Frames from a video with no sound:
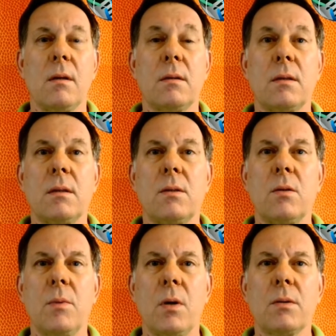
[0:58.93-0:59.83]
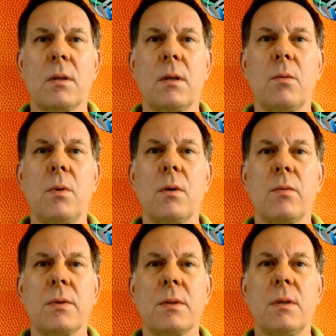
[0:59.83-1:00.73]
Since you mostly will
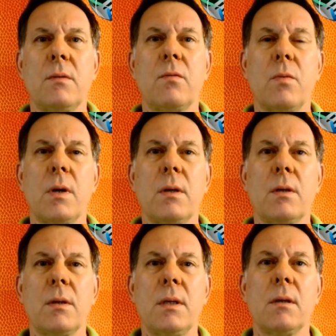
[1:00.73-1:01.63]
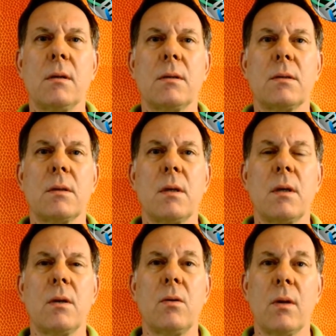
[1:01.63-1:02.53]
receive one-year deals,
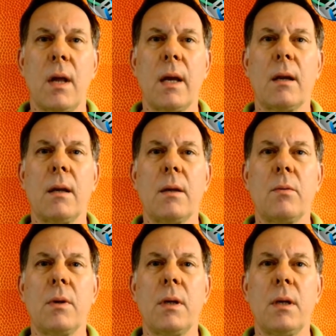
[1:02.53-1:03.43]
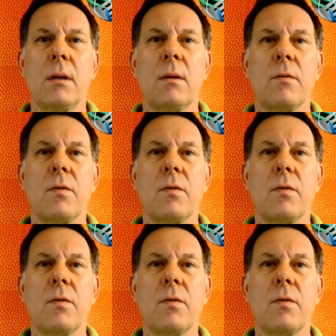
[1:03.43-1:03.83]
you likely will hit the